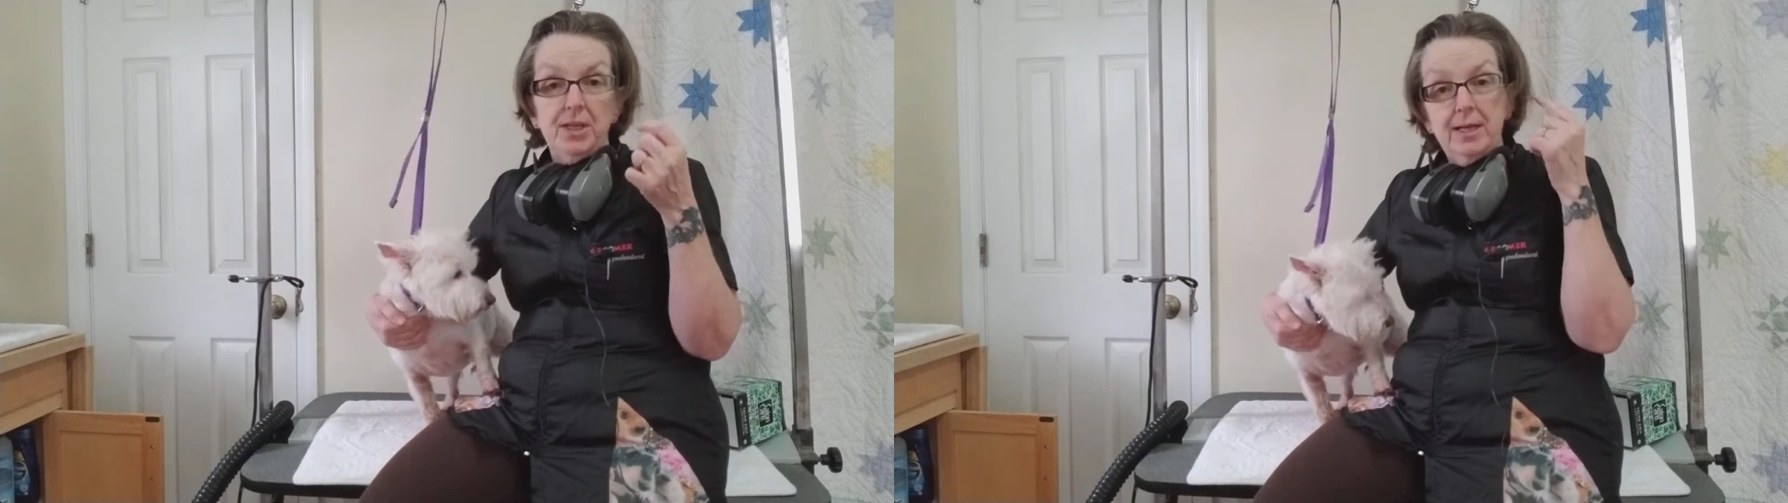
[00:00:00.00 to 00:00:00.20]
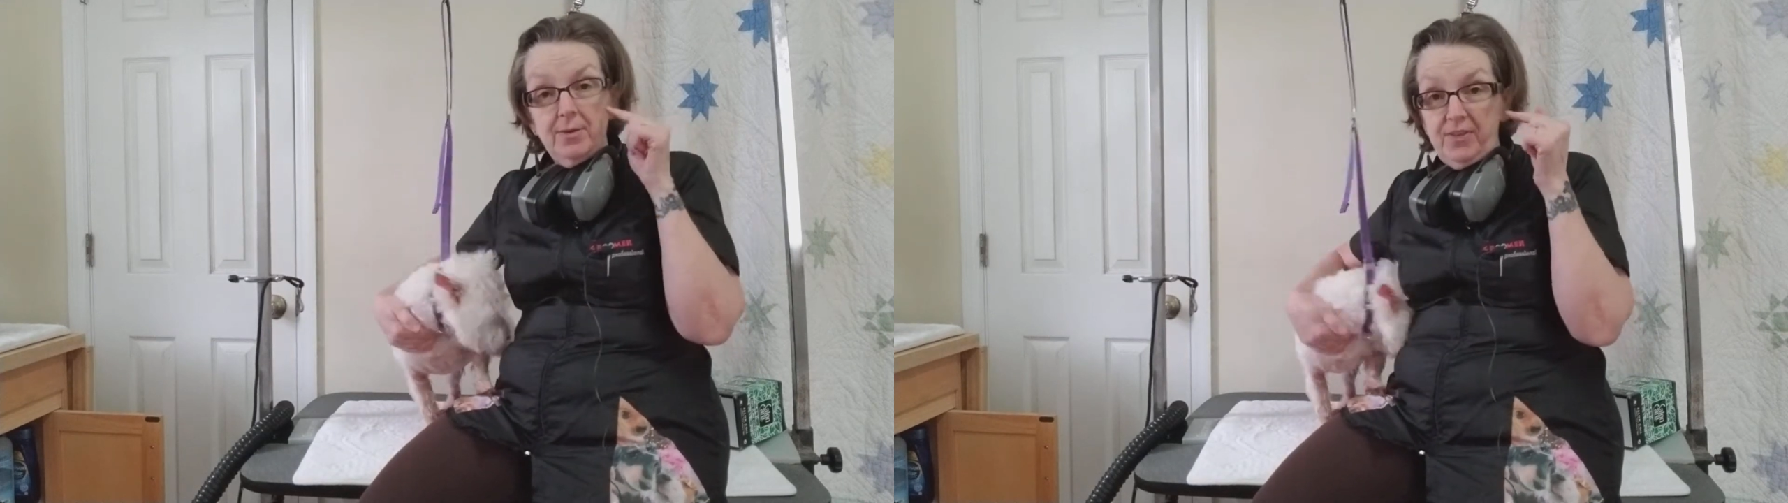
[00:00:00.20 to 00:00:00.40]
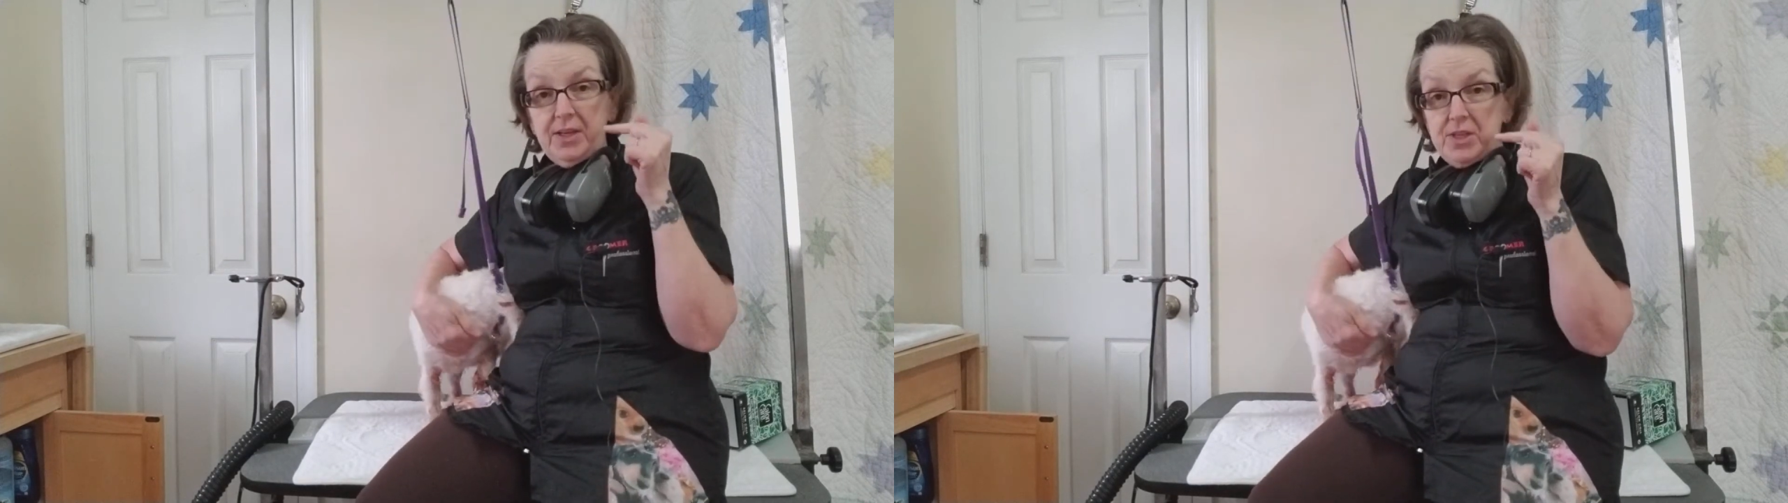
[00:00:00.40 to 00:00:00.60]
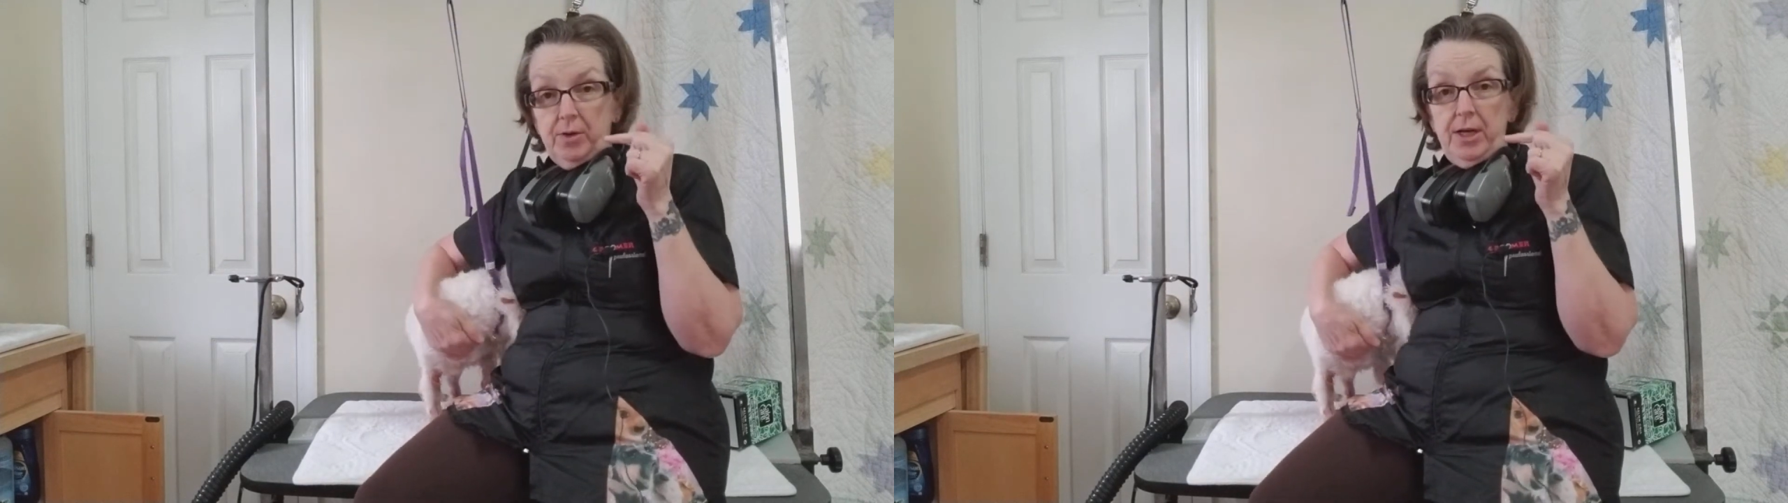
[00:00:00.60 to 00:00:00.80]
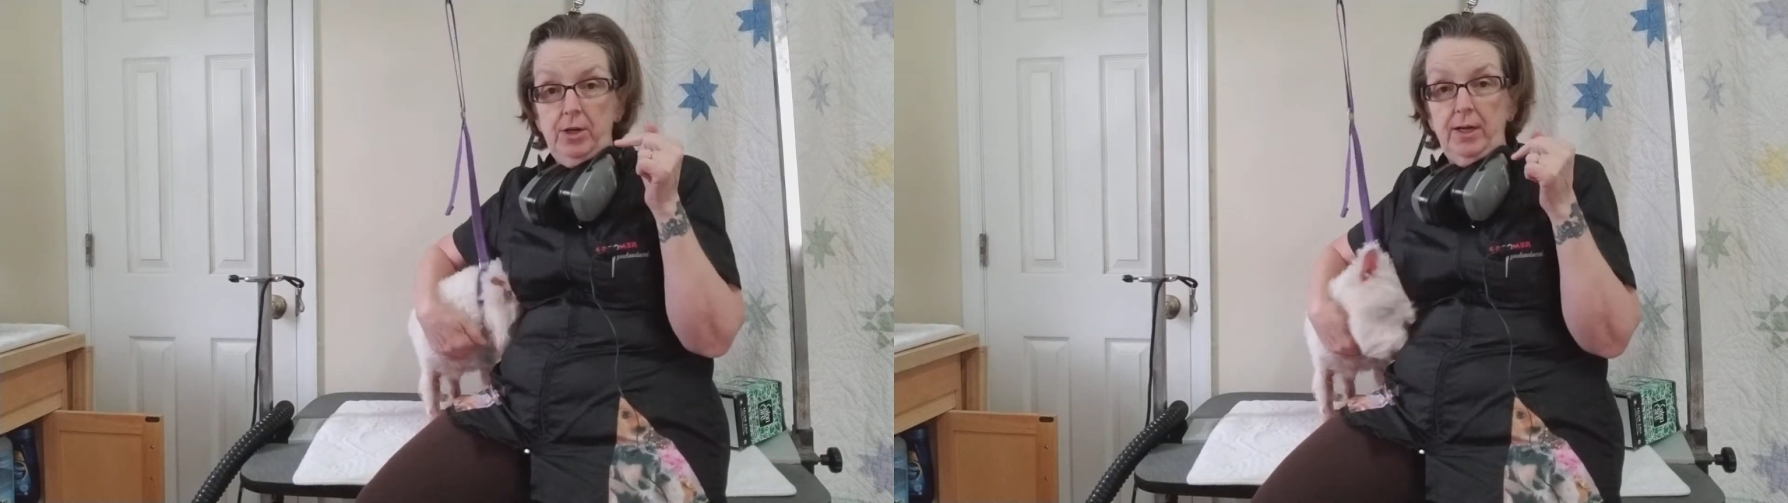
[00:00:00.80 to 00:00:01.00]
and it affects our
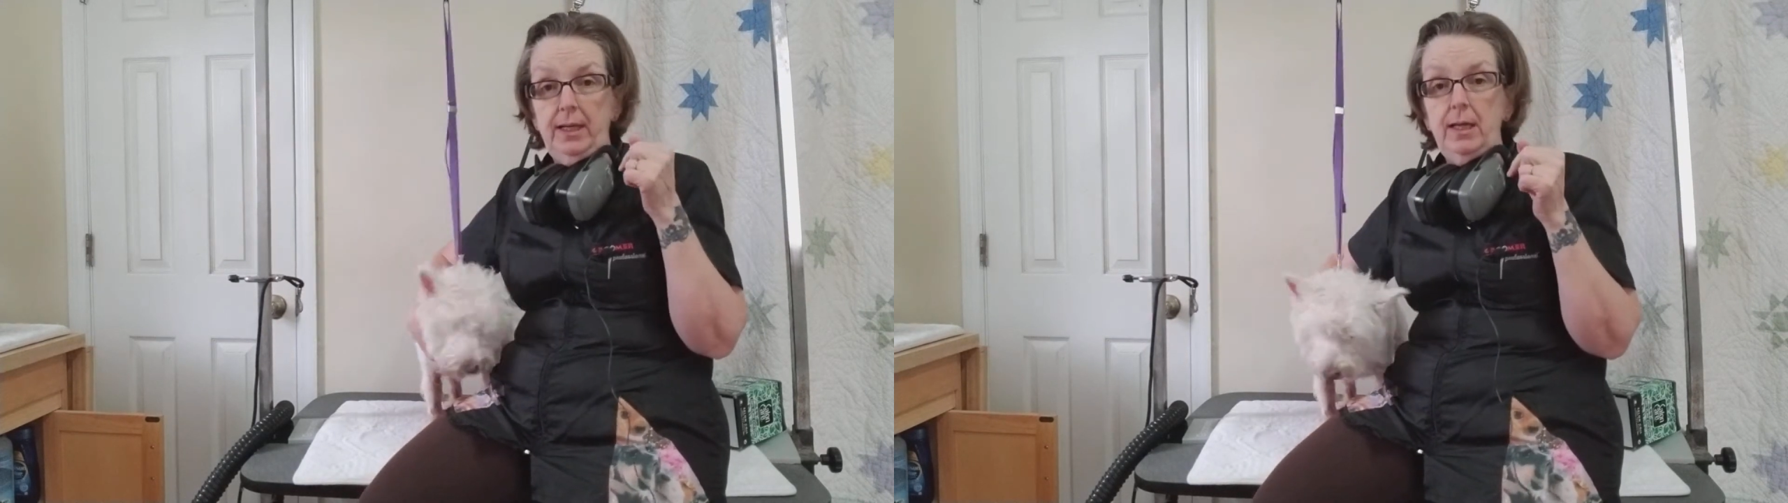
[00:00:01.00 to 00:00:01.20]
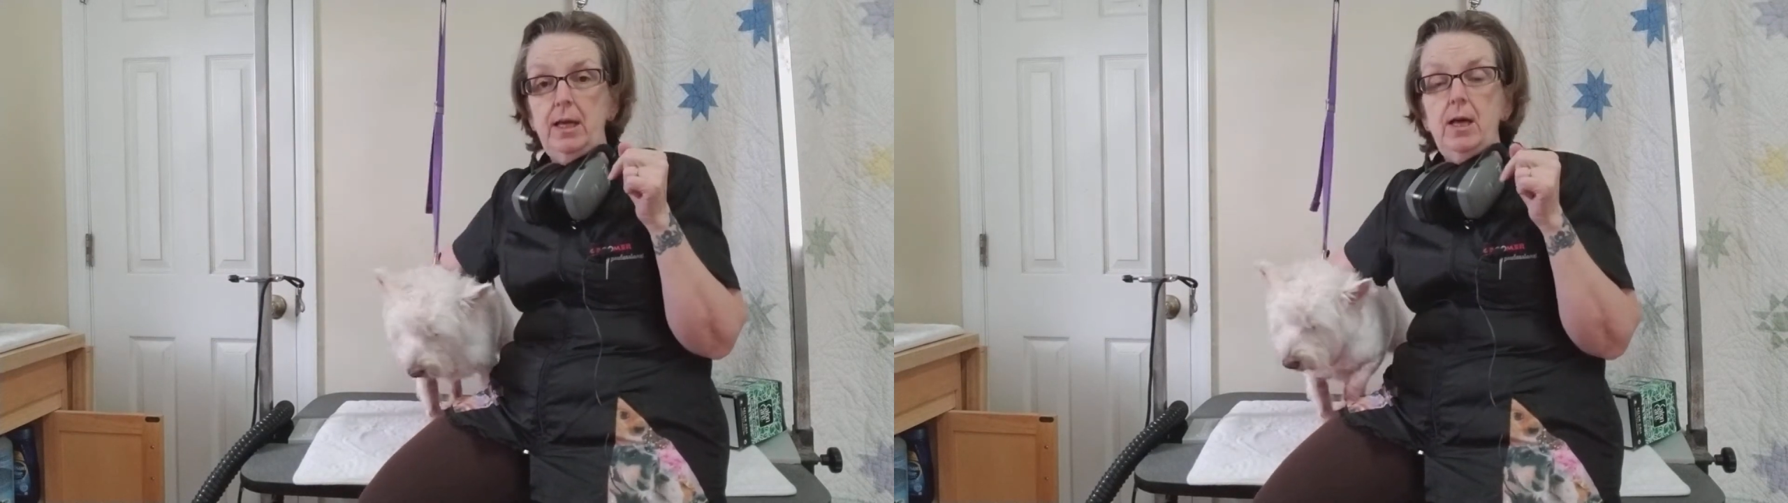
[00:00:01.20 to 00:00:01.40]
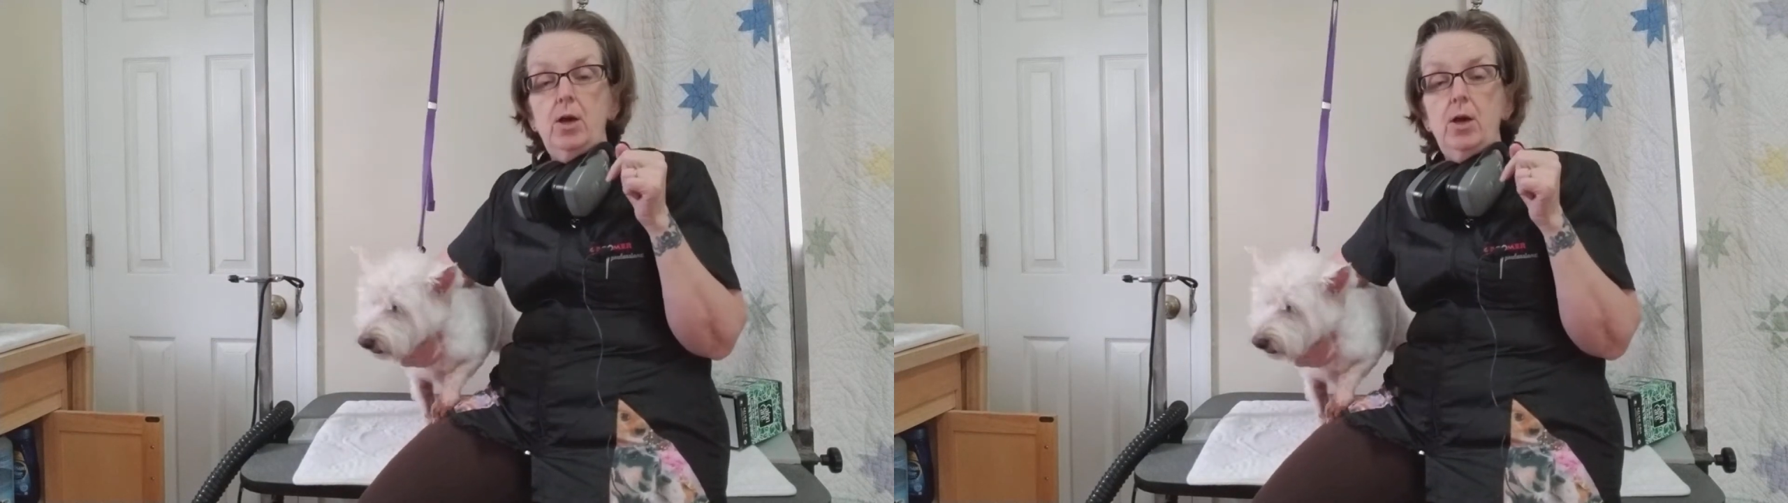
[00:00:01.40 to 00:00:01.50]
hearing.